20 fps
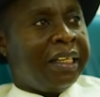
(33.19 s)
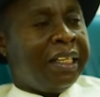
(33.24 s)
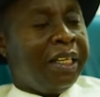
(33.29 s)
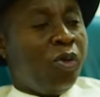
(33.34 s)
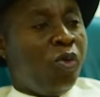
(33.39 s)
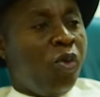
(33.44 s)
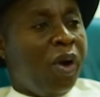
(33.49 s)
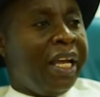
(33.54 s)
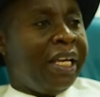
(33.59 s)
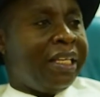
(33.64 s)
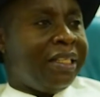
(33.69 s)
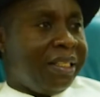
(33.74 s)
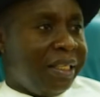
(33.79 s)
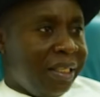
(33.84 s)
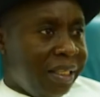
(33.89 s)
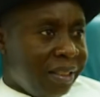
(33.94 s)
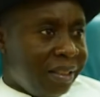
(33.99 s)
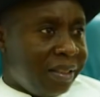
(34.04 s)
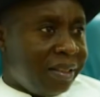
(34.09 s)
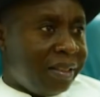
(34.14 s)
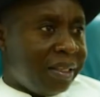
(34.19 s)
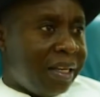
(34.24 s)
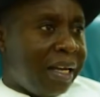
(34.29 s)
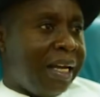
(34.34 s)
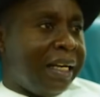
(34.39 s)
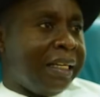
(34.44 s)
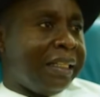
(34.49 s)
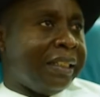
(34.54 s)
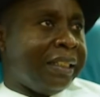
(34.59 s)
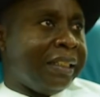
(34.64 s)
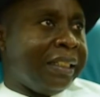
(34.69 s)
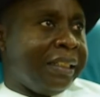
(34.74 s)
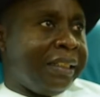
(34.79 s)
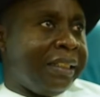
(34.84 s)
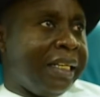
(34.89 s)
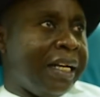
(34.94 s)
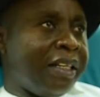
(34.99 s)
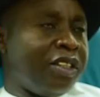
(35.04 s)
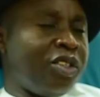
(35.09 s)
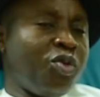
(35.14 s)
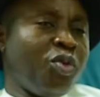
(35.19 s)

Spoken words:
the way it is, and it tends